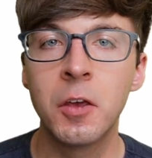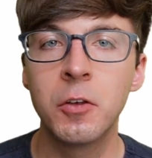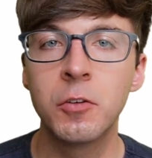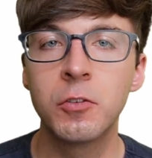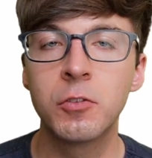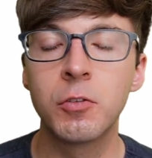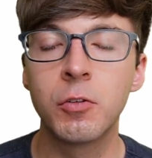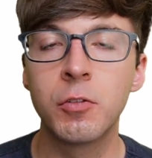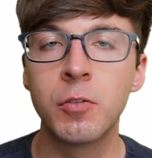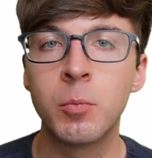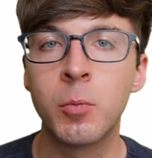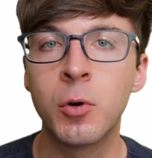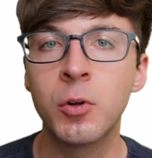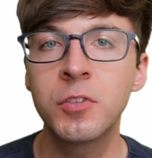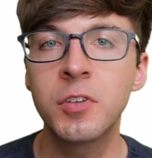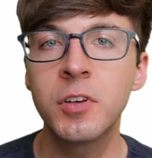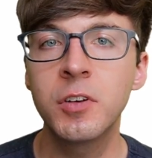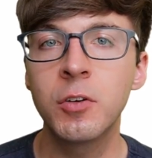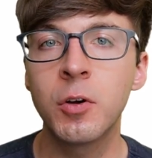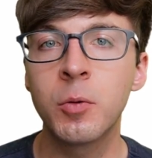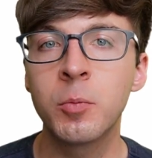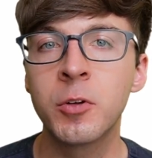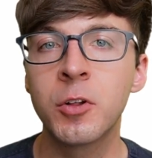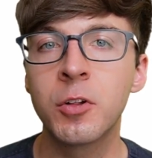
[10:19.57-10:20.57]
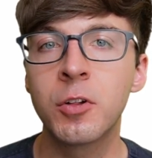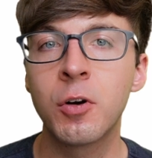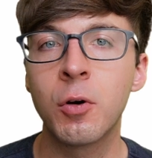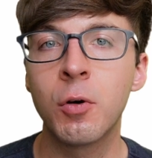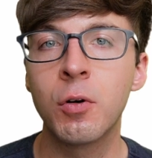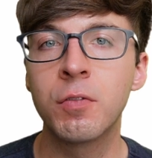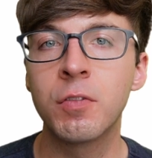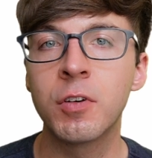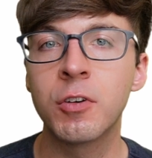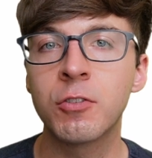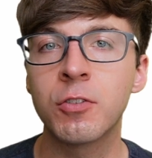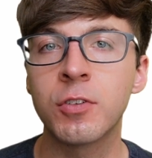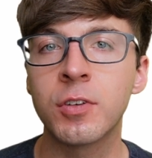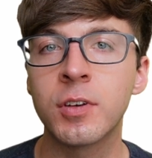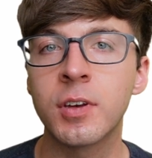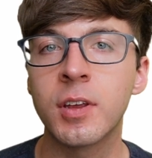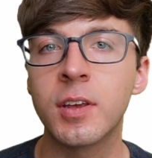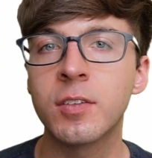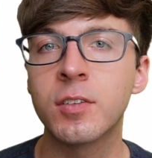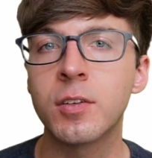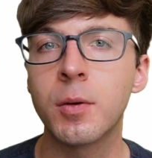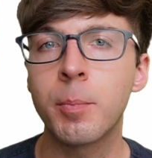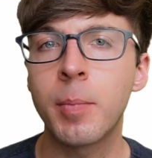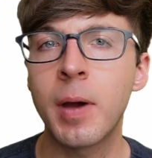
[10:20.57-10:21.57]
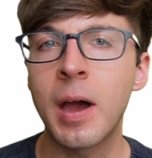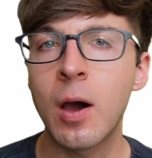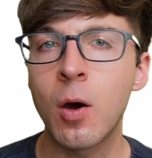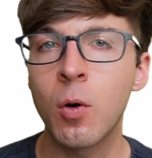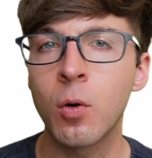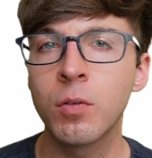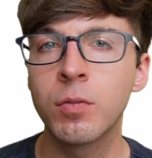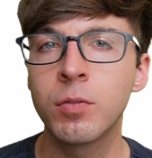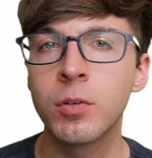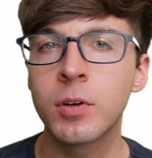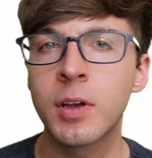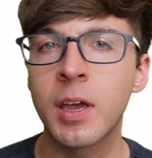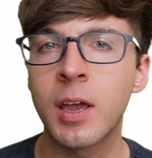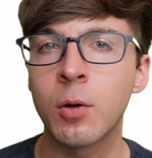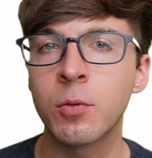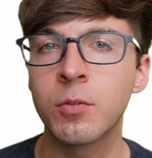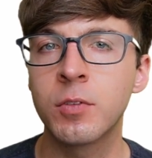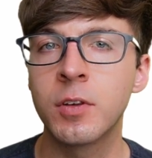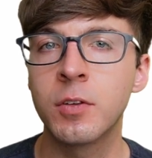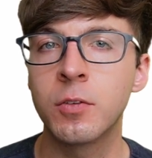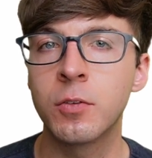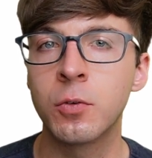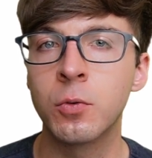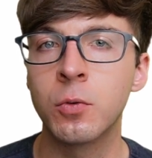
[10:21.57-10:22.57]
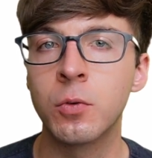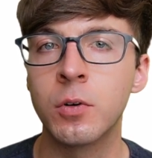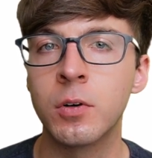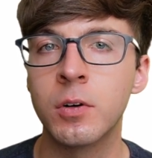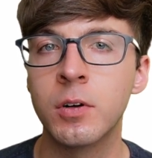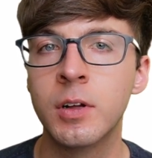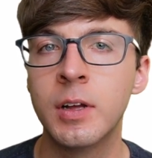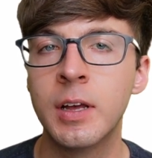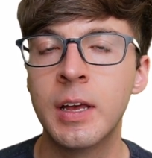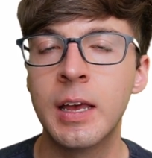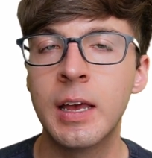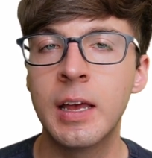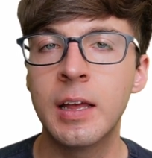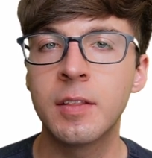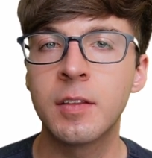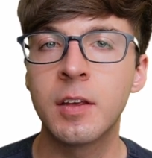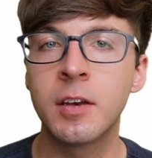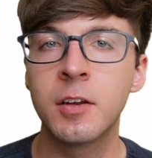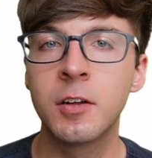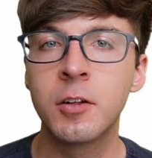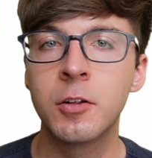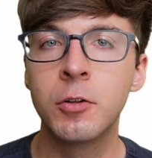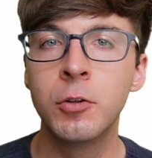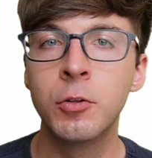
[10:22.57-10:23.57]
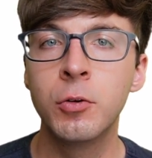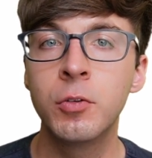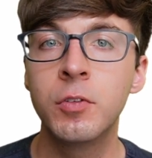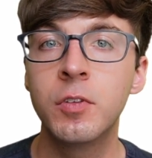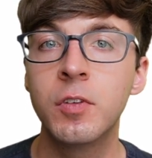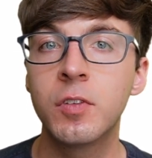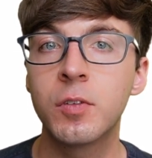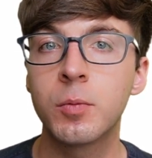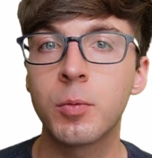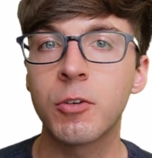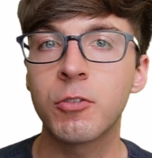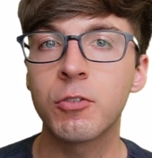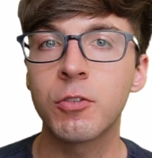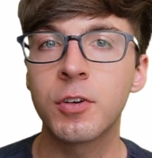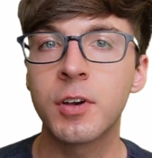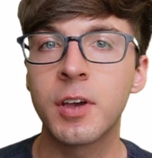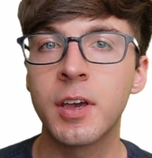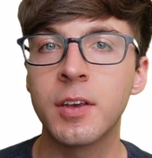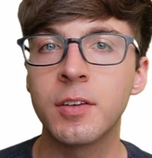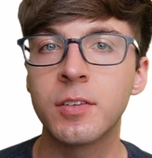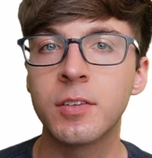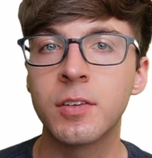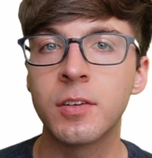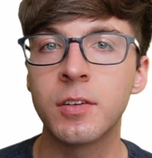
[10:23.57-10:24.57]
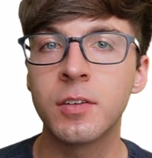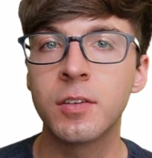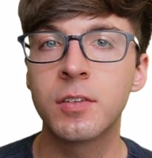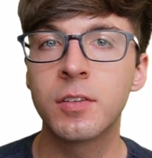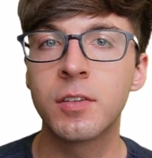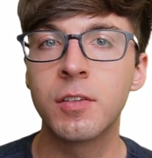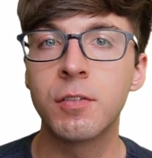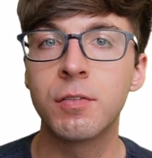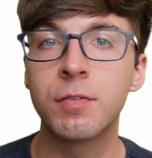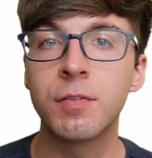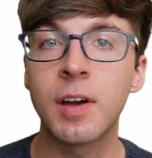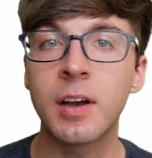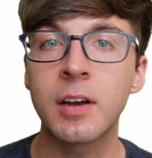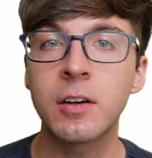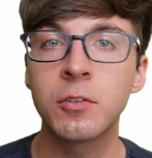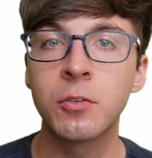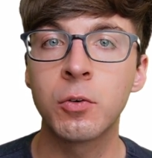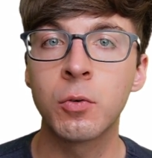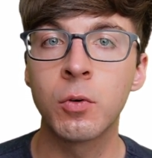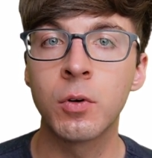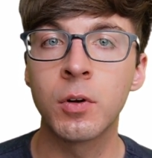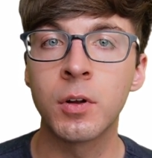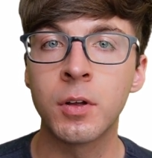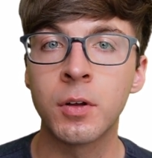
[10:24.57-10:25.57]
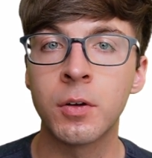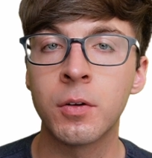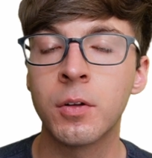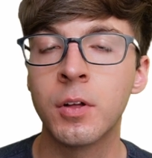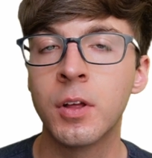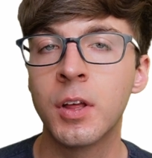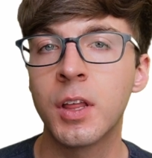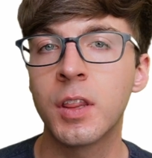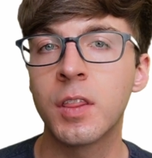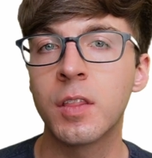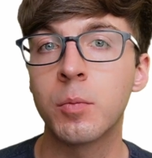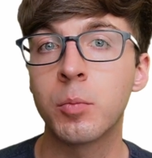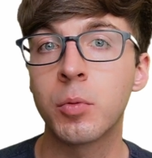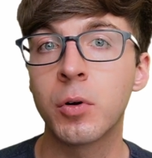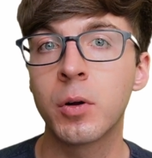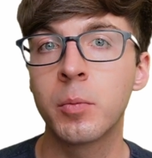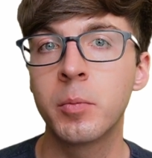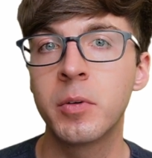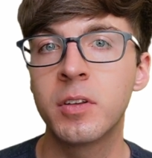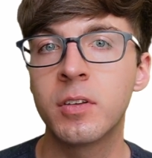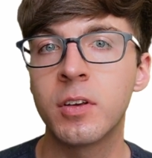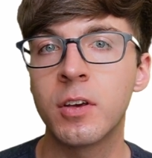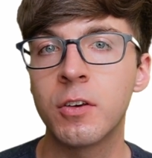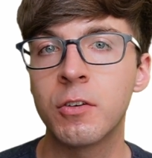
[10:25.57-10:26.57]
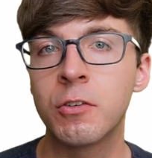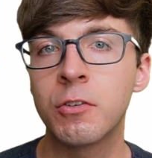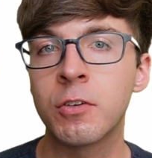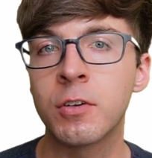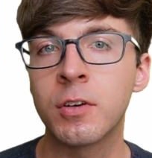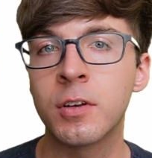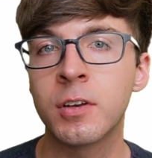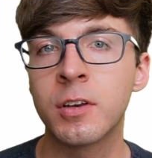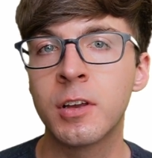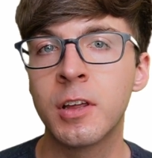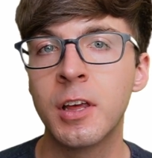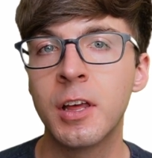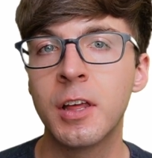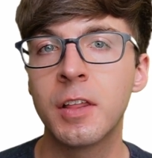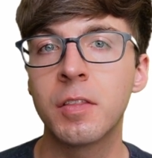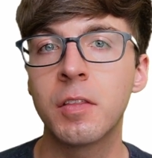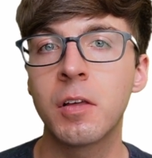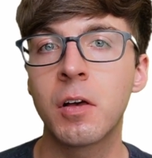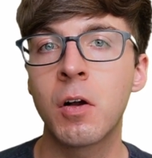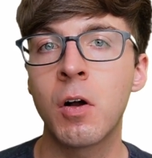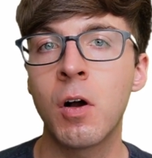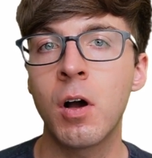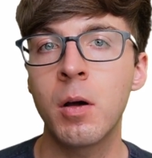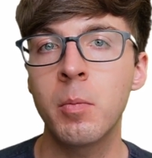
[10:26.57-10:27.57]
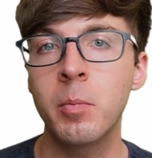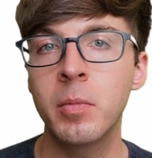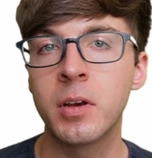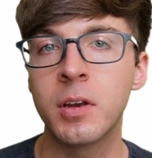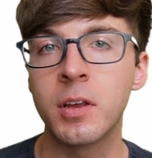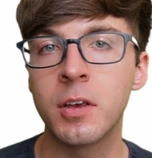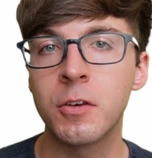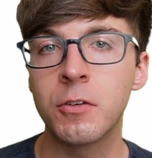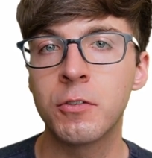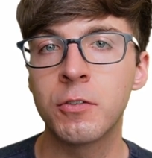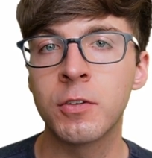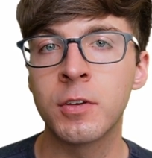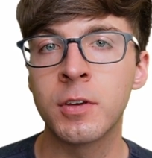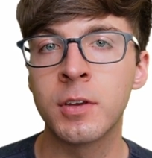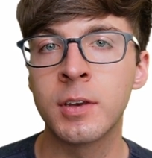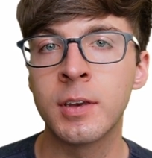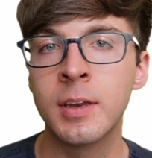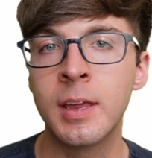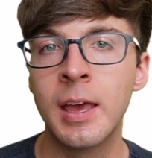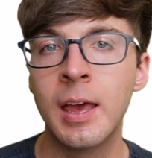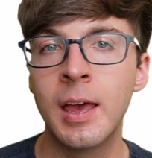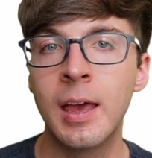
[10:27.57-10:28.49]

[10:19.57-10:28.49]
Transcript: So the multinomial coefficient is a powerful counting tool that includes the special cases, the factorial, the permutation, the combination,